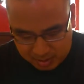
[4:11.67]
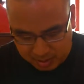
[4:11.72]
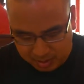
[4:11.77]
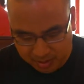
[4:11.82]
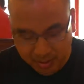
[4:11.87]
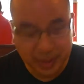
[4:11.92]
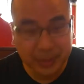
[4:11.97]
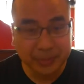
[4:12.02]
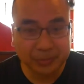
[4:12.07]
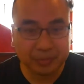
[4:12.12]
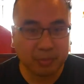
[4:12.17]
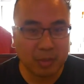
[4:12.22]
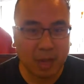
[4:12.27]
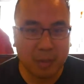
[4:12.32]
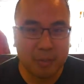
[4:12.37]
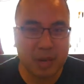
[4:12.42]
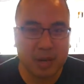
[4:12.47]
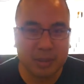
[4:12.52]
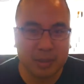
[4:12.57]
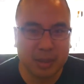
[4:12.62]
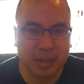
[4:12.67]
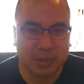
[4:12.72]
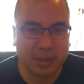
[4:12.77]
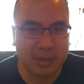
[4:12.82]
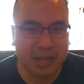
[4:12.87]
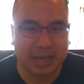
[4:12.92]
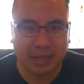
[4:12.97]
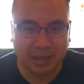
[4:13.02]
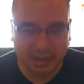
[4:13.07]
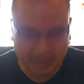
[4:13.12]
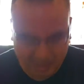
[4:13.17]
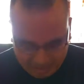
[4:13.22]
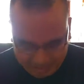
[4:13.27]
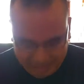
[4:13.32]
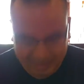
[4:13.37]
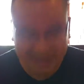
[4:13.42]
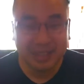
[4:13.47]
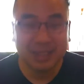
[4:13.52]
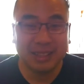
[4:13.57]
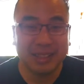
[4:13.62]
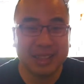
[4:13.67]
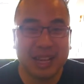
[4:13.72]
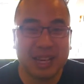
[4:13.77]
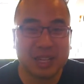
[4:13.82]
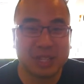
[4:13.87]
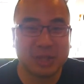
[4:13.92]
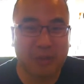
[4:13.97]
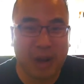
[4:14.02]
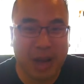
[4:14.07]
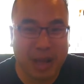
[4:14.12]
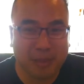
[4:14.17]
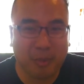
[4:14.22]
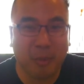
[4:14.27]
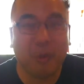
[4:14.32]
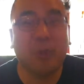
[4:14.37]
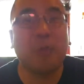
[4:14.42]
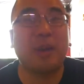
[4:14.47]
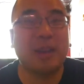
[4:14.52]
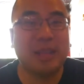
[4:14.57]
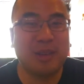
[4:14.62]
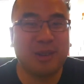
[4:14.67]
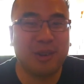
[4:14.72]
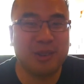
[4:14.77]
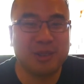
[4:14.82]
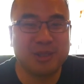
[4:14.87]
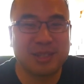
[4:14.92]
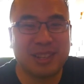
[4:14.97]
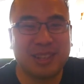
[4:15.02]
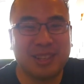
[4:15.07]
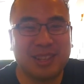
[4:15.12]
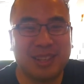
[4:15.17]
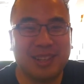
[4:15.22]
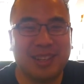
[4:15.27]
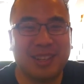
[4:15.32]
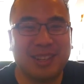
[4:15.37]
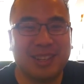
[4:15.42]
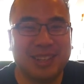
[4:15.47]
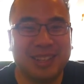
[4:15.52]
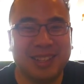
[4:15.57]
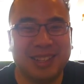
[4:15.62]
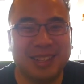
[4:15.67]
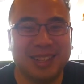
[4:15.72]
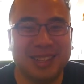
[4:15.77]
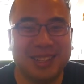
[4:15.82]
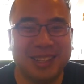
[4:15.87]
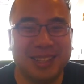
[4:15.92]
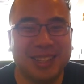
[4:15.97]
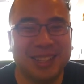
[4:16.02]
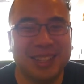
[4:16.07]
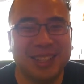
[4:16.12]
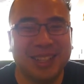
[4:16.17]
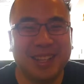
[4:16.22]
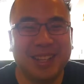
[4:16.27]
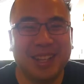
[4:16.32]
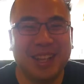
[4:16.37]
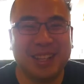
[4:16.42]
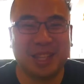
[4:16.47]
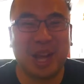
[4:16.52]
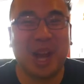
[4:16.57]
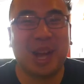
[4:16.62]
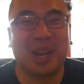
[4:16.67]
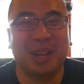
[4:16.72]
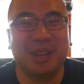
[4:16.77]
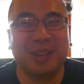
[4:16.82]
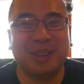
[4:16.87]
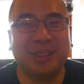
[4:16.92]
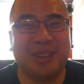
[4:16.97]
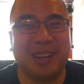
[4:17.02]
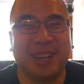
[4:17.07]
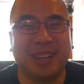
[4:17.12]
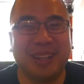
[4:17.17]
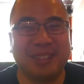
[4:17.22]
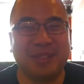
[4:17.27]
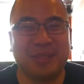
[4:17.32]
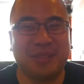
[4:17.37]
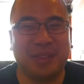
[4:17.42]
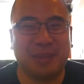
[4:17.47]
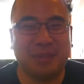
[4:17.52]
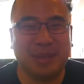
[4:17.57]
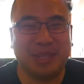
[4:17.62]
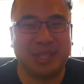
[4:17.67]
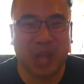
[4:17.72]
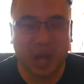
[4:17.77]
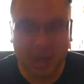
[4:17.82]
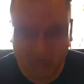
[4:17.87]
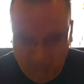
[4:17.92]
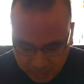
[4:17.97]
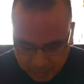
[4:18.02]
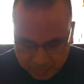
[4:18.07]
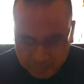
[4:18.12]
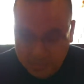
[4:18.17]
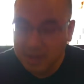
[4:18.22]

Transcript: Right? Put it in like a little lettuce wrap, or what he calls a taco, right? It's a Vietnamese taco.